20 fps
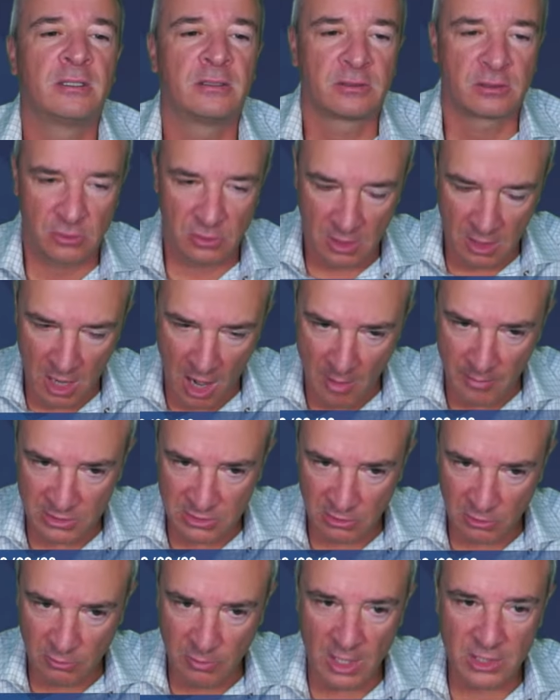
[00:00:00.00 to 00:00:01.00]
Comments
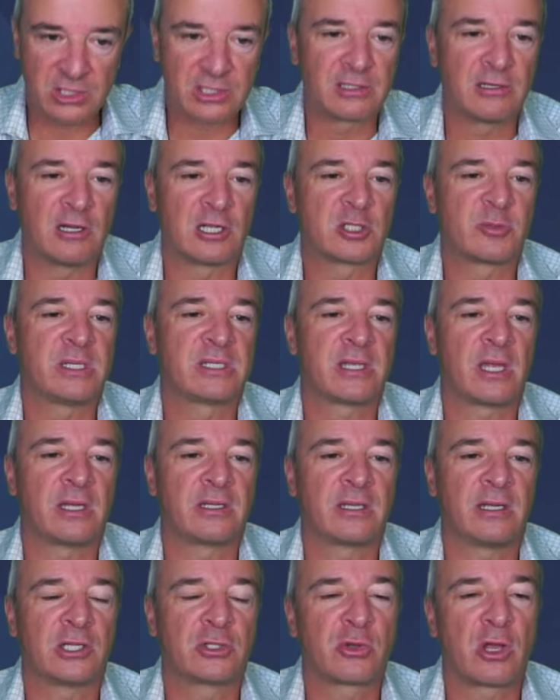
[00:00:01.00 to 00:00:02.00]
or questions can also be sent
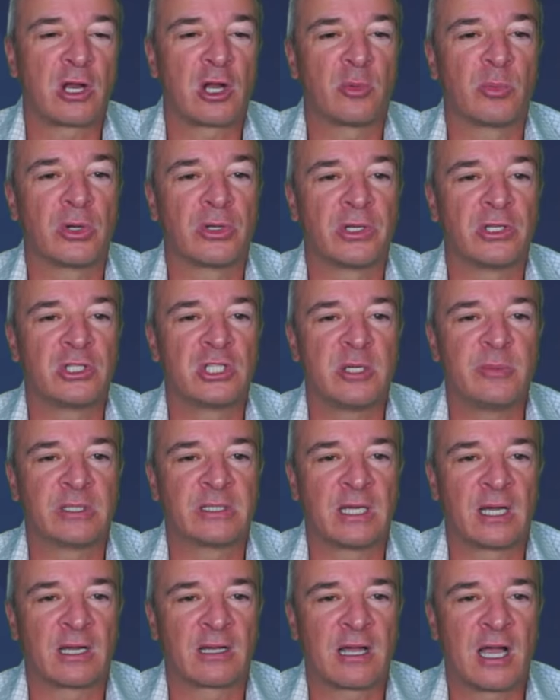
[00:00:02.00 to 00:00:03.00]
in at tradermerlin at
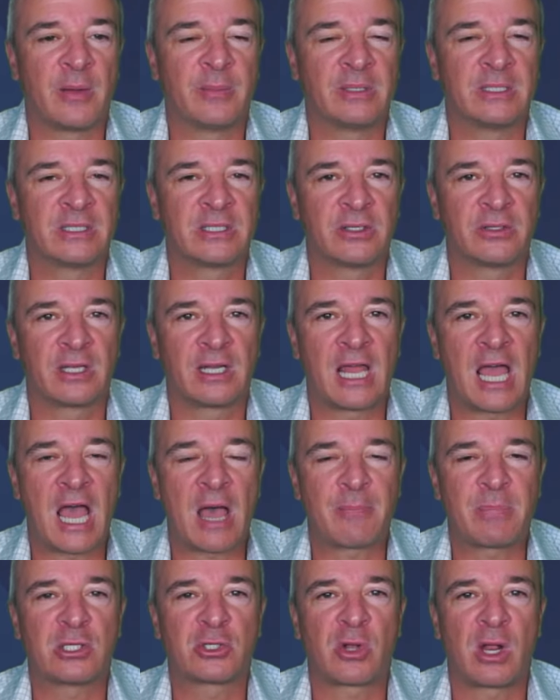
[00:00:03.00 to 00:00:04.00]
gmail.com. Until then,
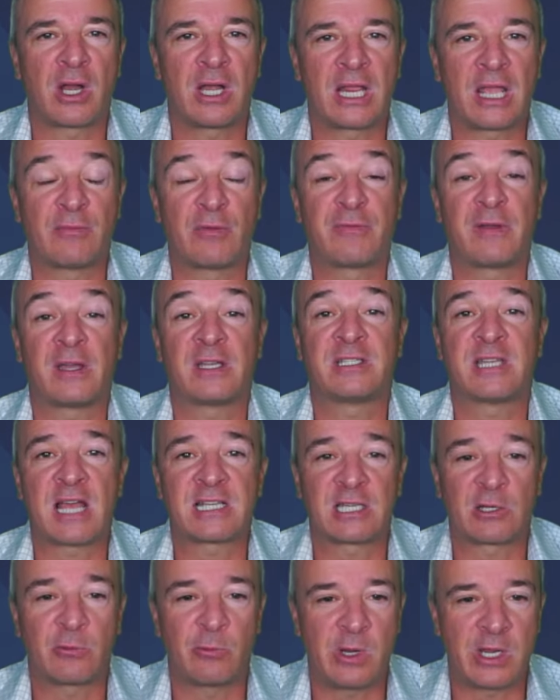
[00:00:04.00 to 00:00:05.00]
happy trading. Have a
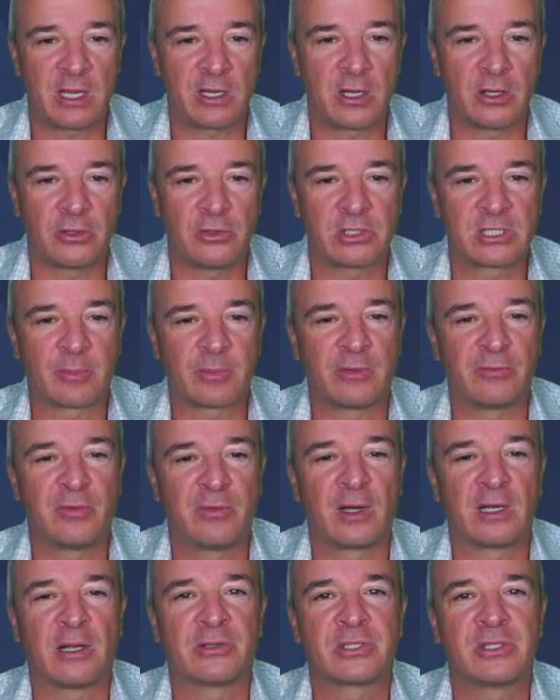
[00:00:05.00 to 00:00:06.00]
fantastic weekend. Go do something
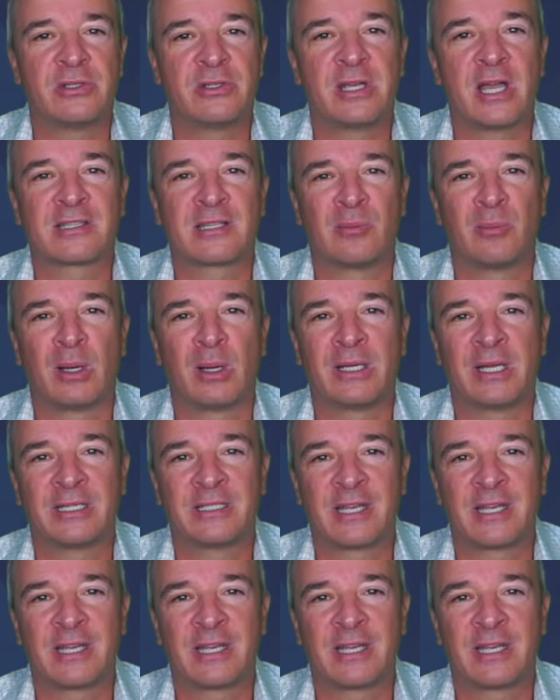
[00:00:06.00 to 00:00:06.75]
fun. I'll see you guys on Monday. Take